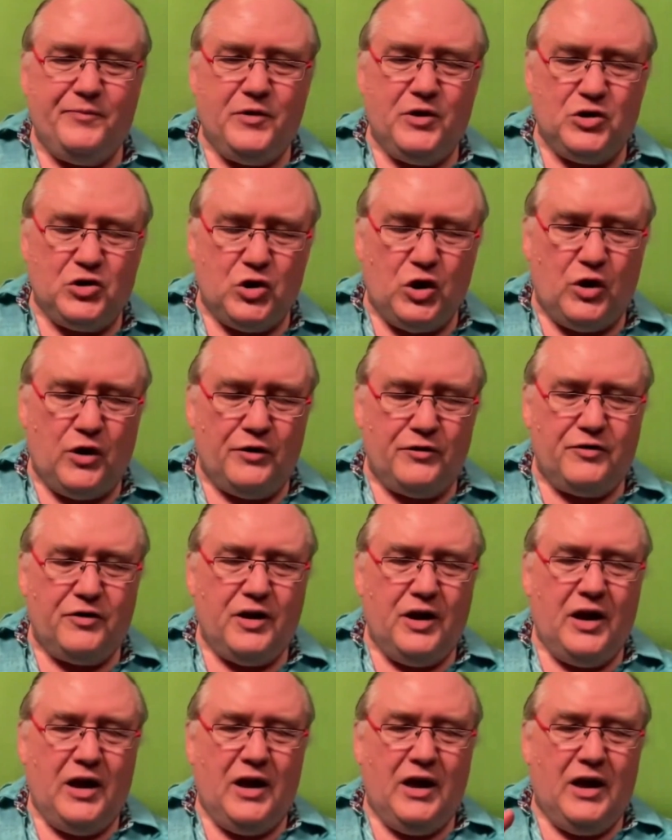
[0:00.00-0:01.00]
shores,
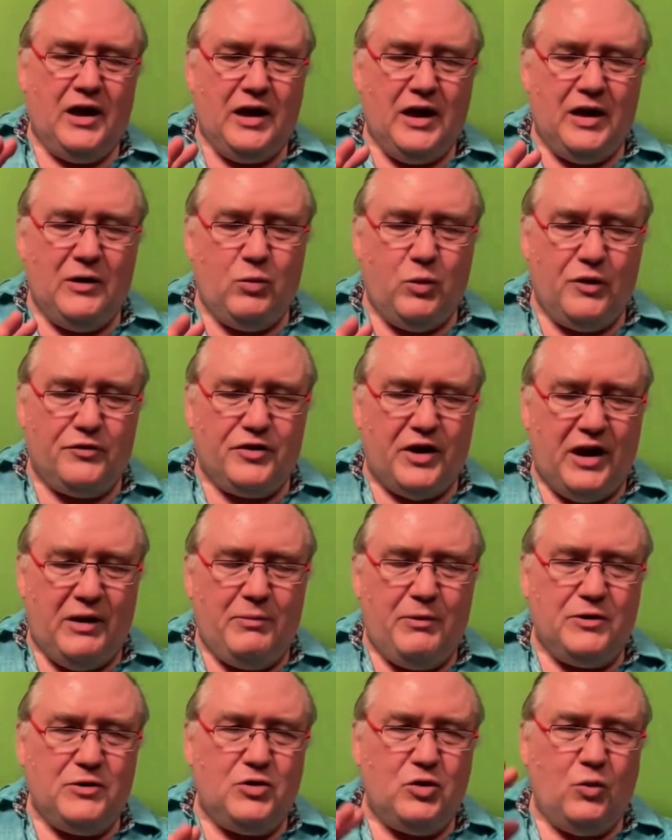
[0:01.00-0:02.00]
it was
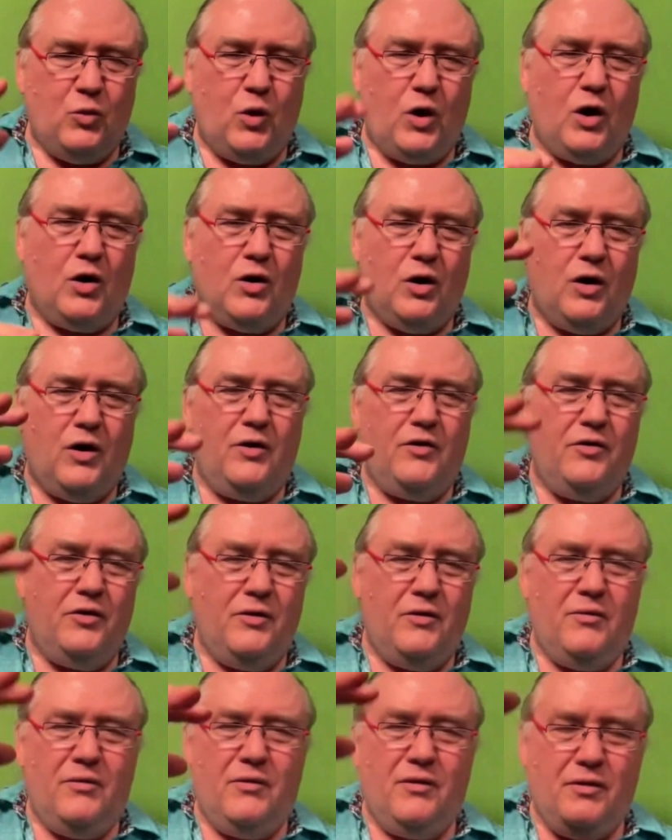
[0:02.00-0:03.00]
able to walk on
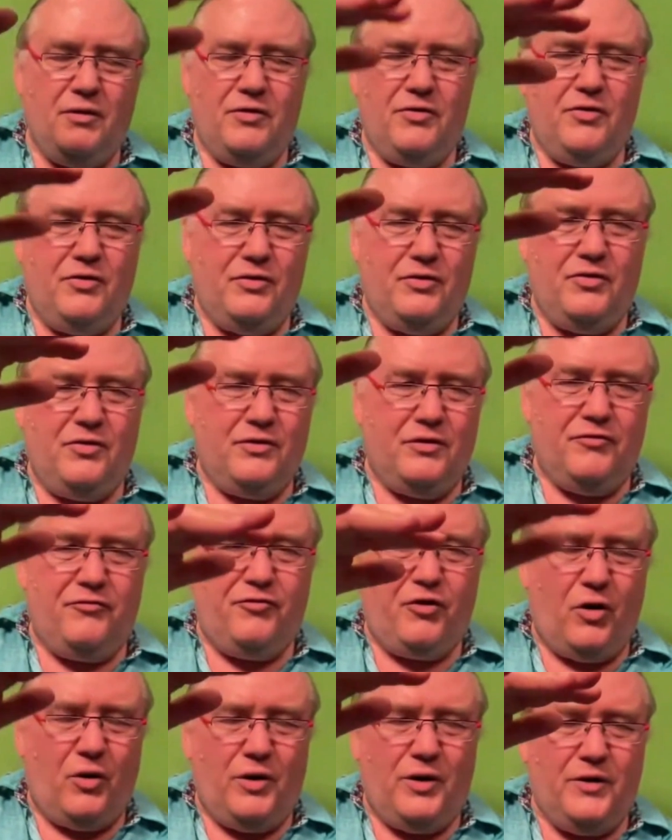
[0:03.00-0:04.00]
the
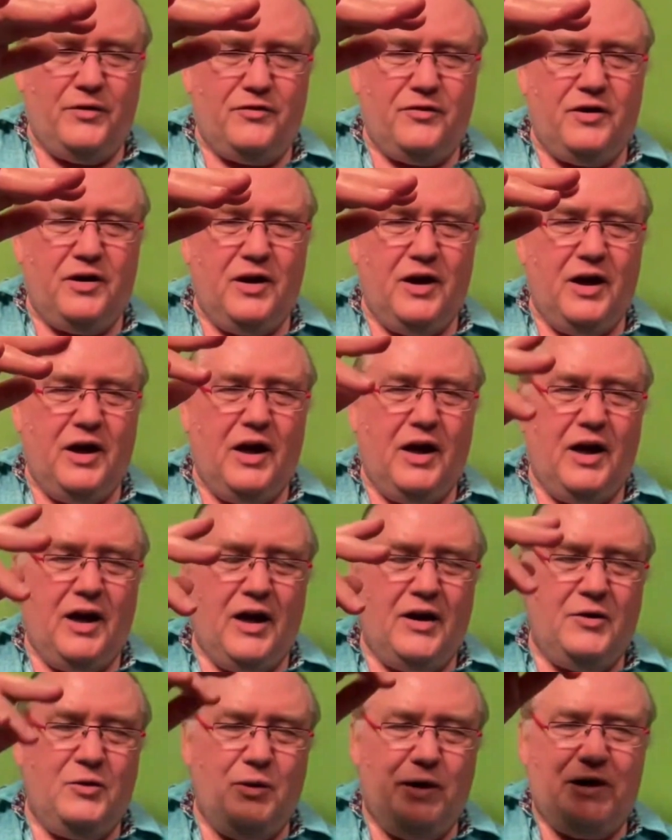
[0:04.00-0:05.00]
forest
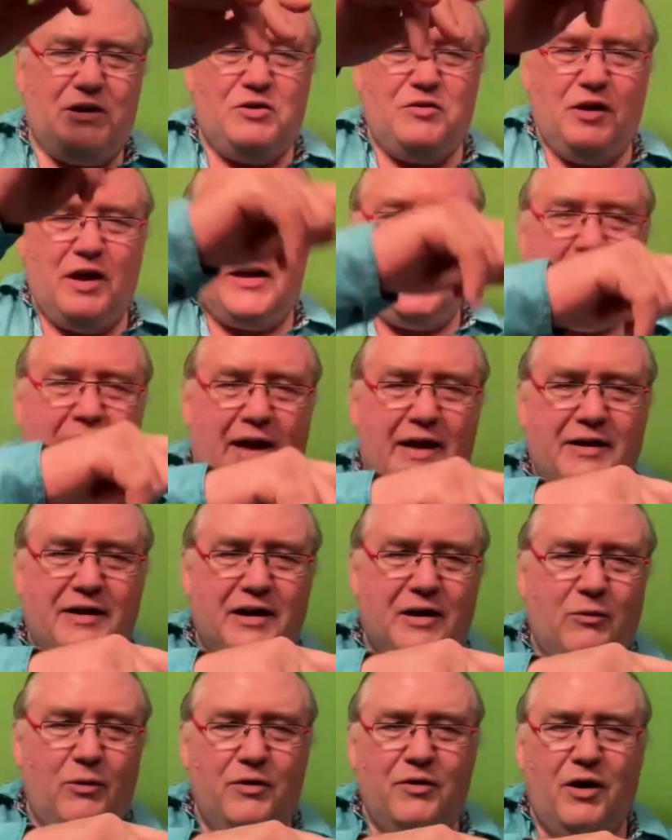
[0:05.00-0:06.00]
and reach the
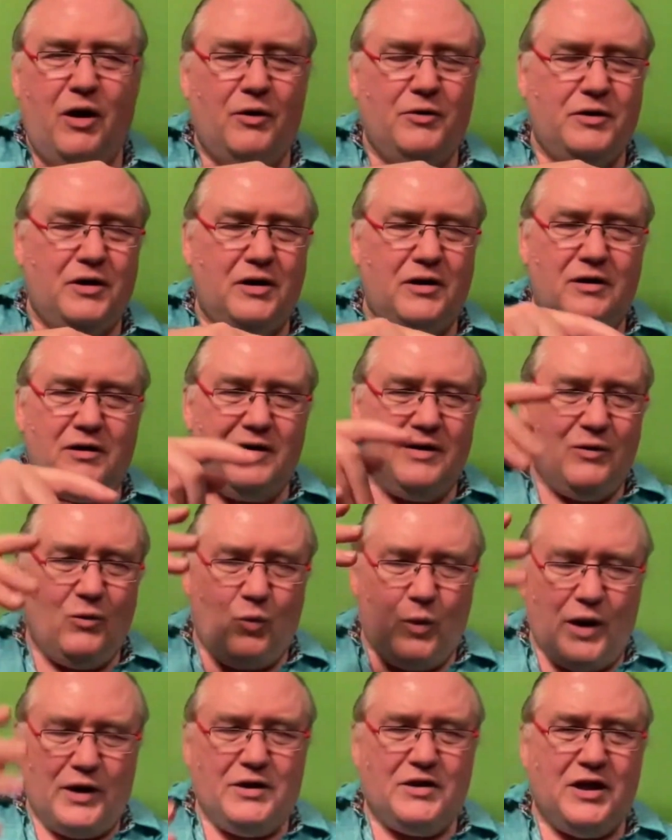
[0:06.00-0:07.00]
Atlantic without
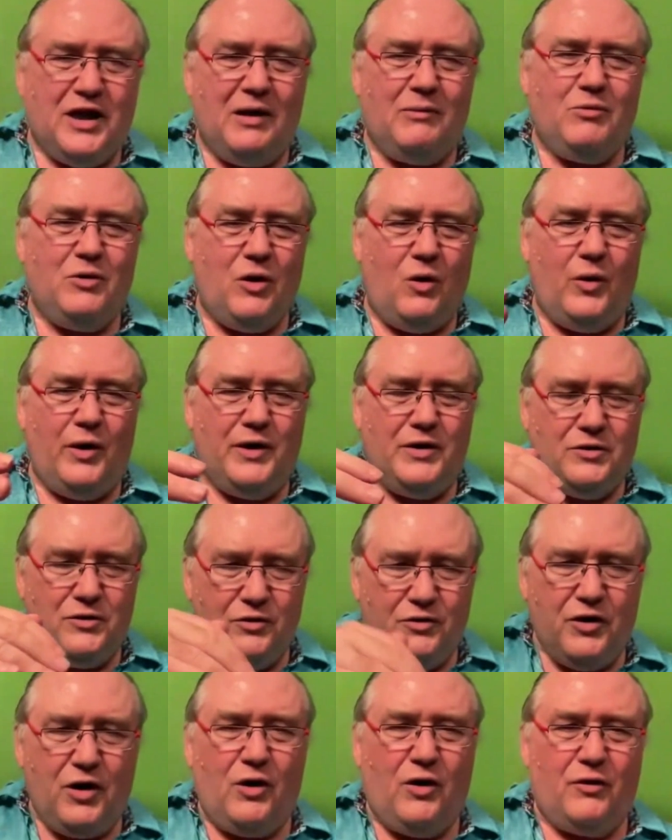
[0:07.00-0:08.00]
one time going to
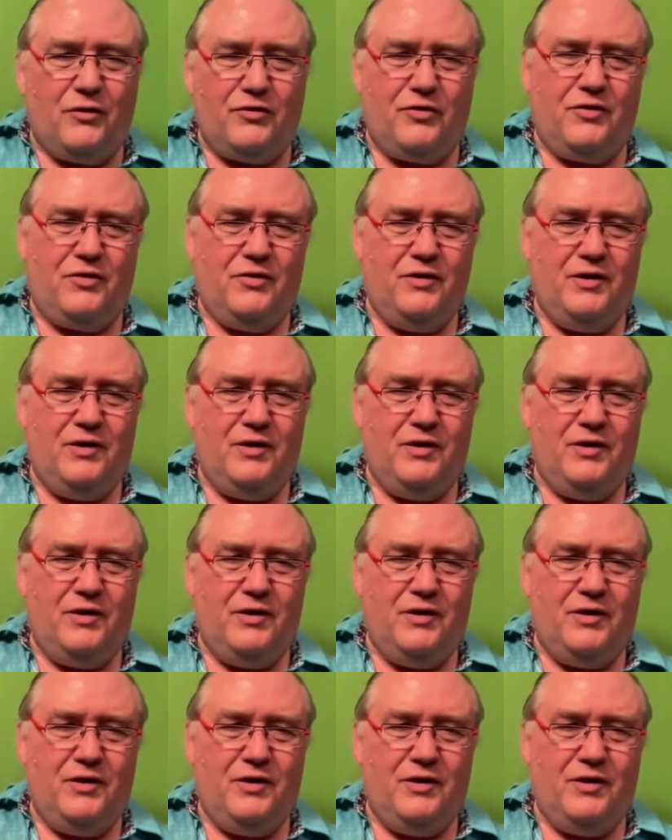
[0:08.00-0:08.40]
the earth.